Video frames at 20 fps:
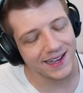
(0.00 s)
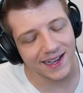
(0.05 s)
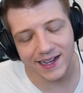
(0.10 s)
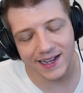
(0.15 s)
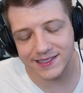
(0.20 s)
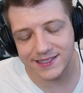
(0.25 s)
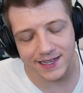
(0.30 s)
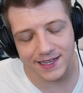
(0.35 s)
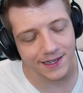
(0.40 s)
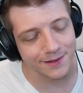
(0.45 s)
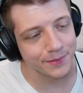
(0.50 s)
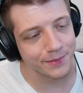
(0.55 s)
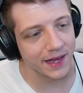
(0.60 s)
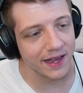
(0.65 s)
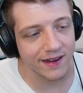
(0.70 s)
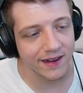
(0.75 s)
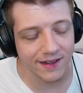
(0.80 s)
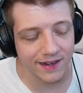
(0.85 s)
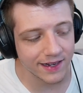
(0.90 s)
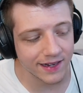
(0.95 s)
I take it
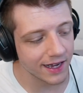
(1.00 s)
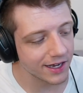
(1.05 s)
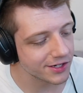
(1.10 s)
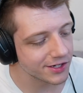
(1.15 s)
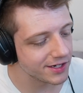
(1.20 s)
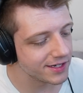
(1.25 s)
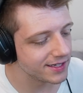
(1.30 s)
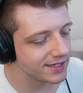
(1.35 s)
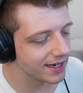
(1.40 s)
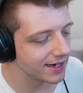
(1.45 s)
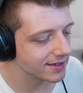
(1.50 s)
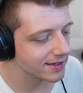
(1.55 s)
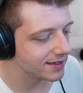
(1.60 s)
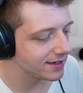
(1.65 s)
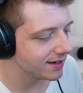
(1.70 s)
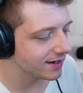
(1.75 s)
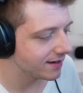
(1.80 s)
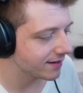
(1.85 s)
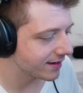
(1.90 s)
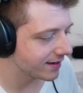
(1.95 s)
back. Kakashi's sexy.
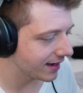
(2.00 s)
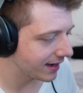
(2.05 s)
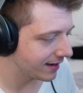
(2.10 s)
Okay.